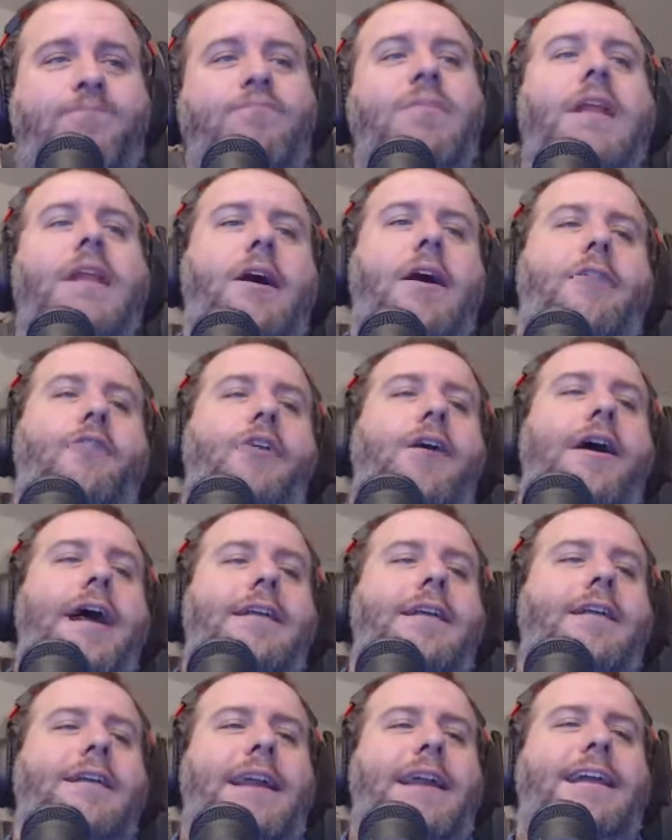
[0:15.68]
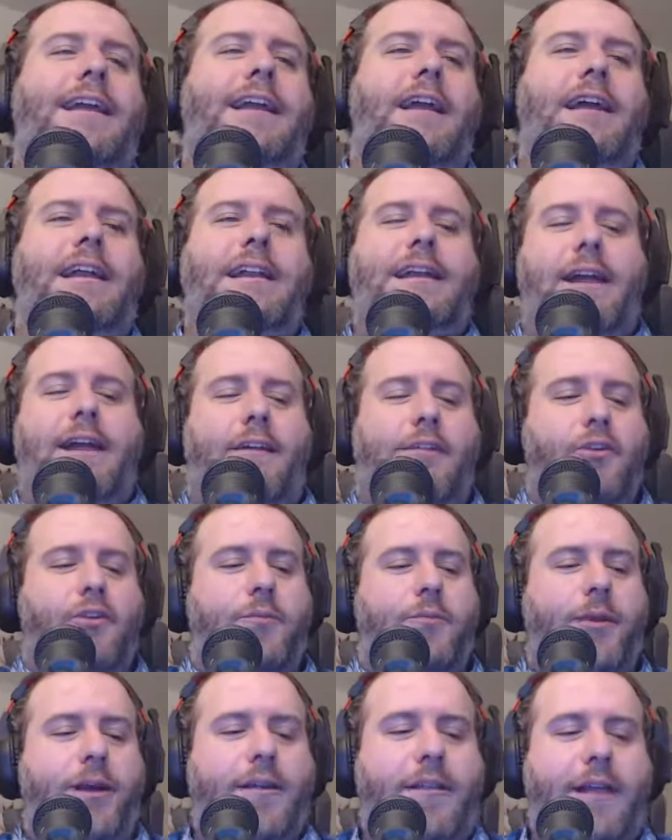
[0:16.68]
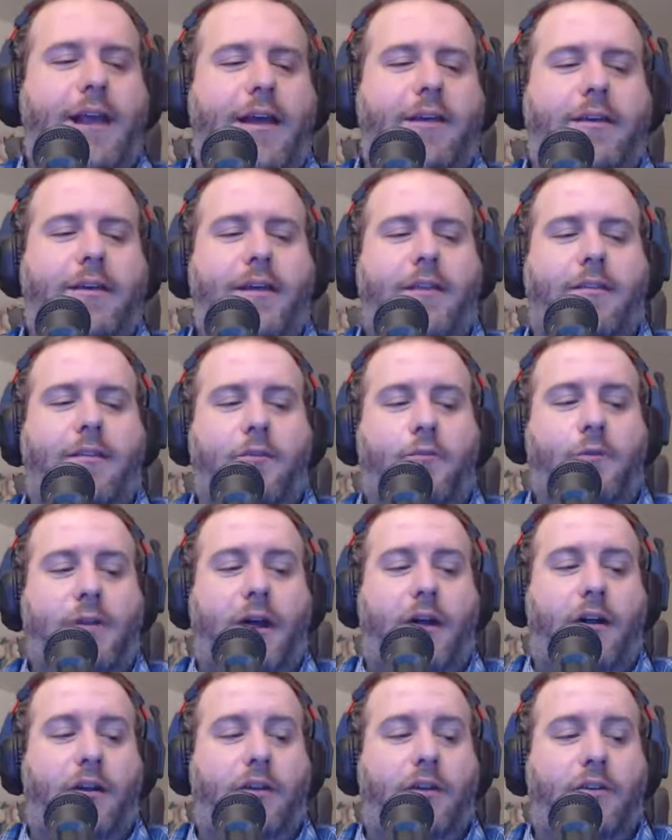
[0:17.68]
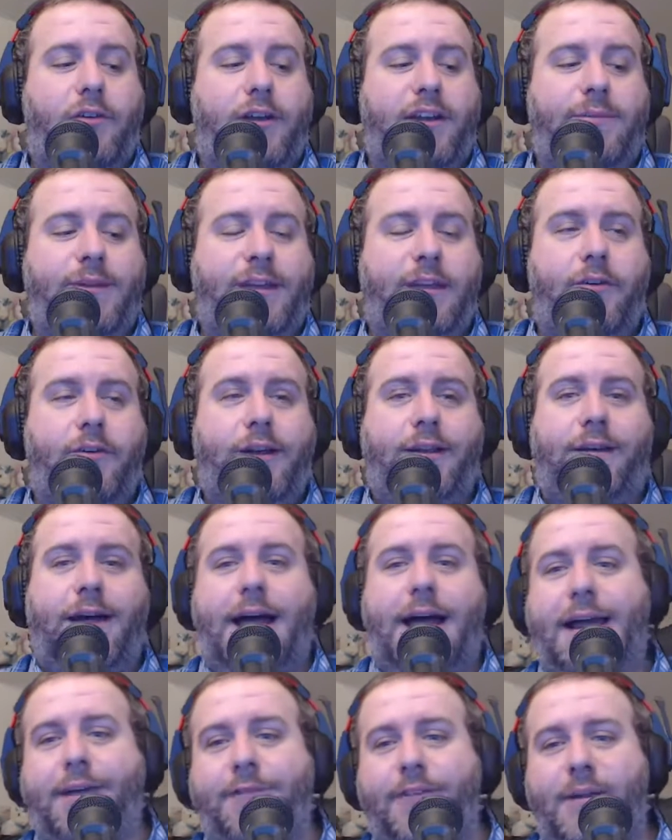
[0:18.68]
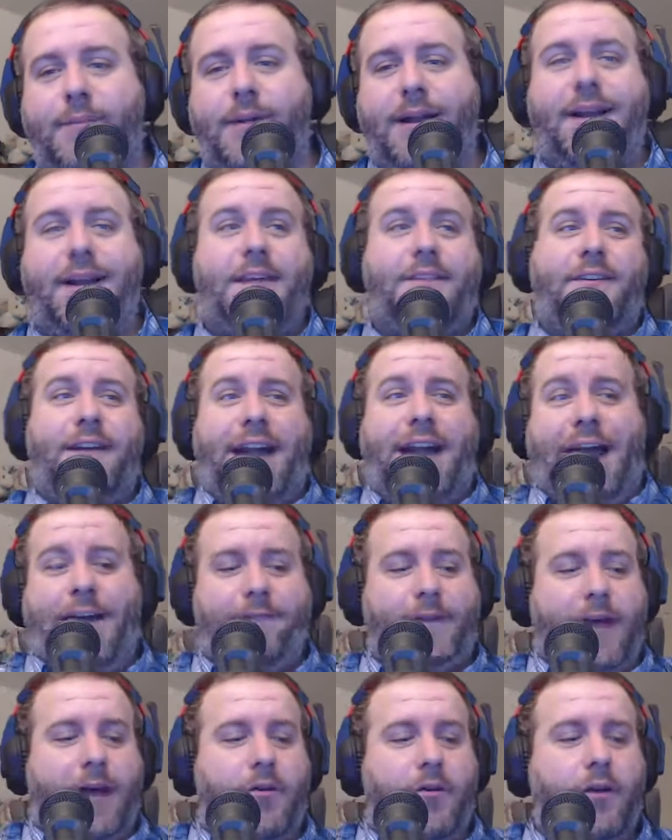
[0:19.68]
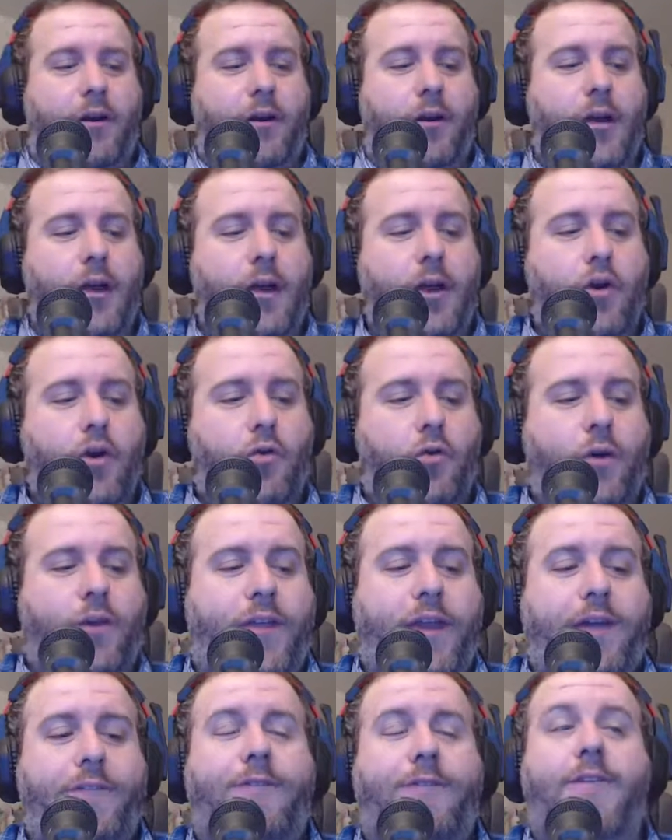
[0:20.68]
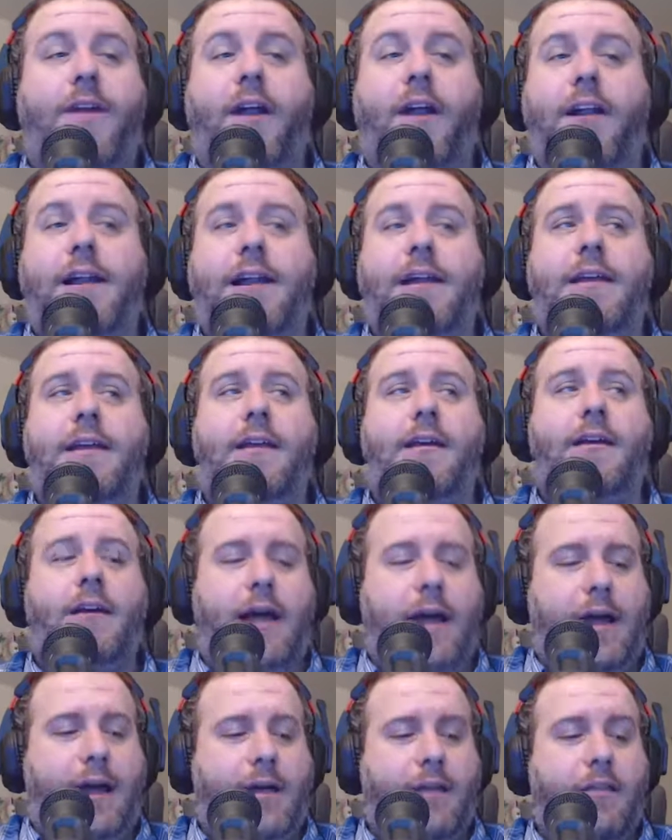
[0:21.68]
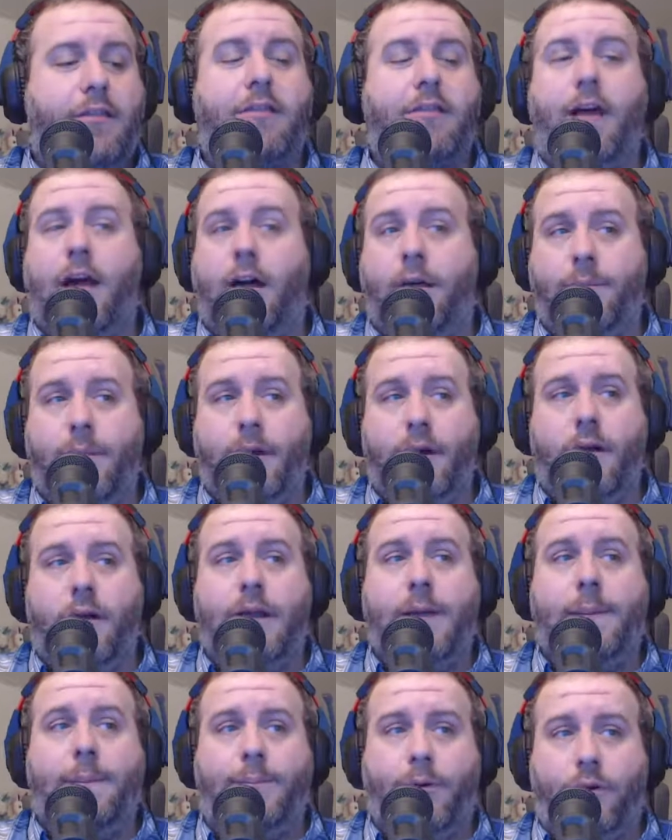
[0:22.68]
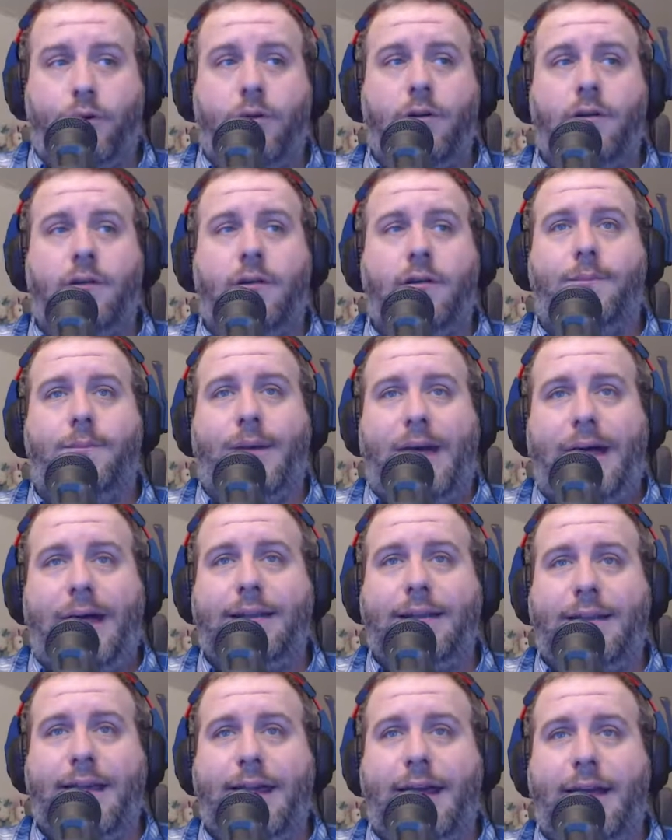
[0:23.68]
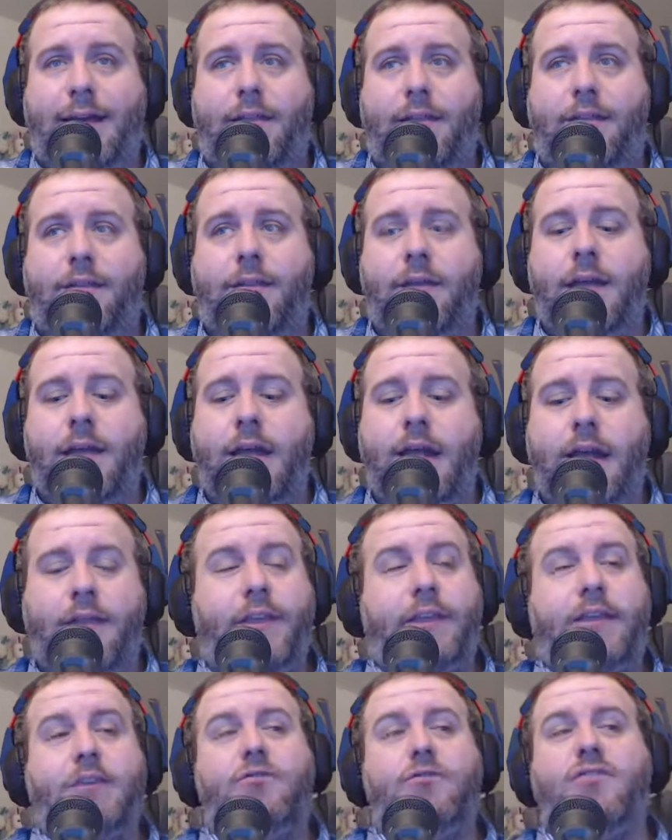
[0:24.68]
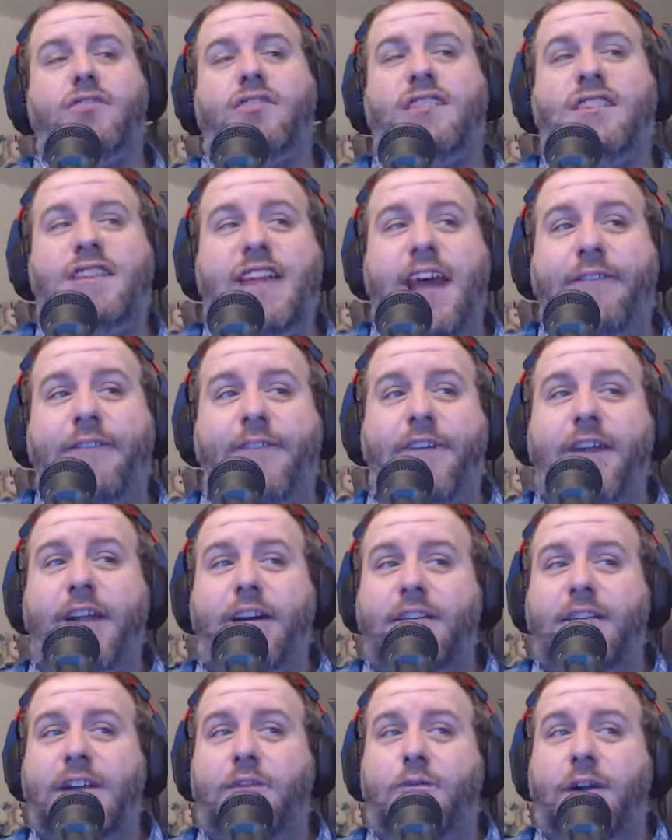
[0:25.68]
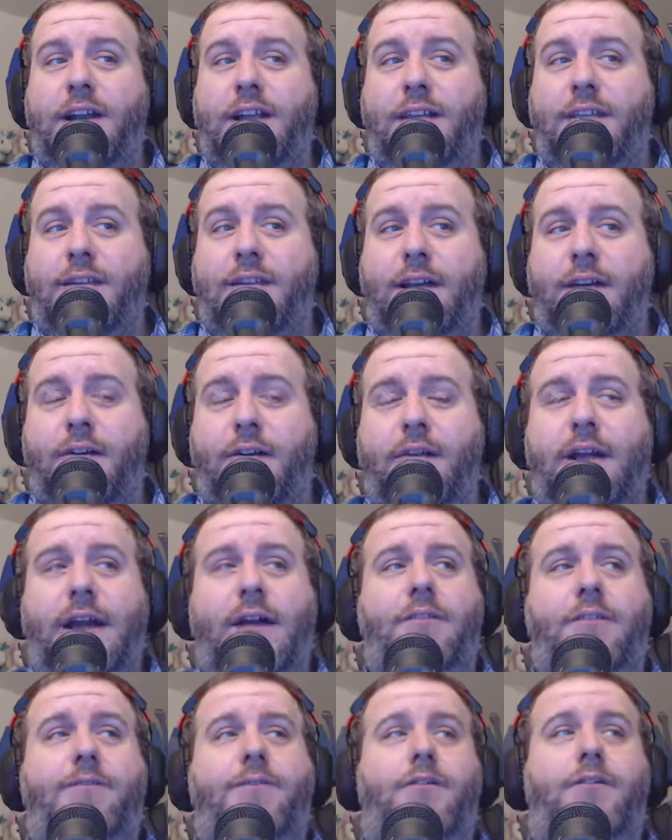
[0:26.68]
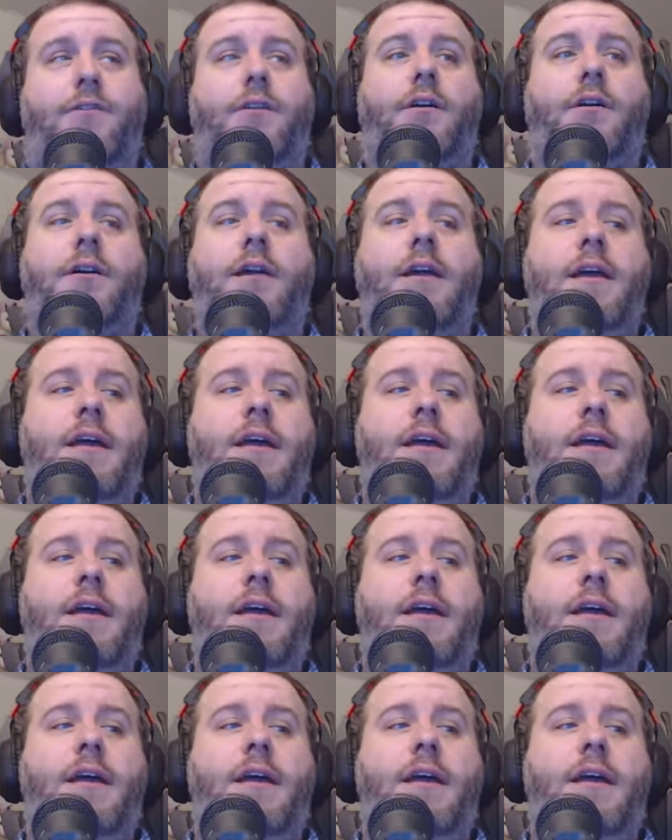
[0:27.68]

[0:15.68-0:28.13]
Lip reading: No, really, I just got to get any exuberance out because we are going to be going live in about another half hour with a very somber, important podcast that you definitely want to stick around for.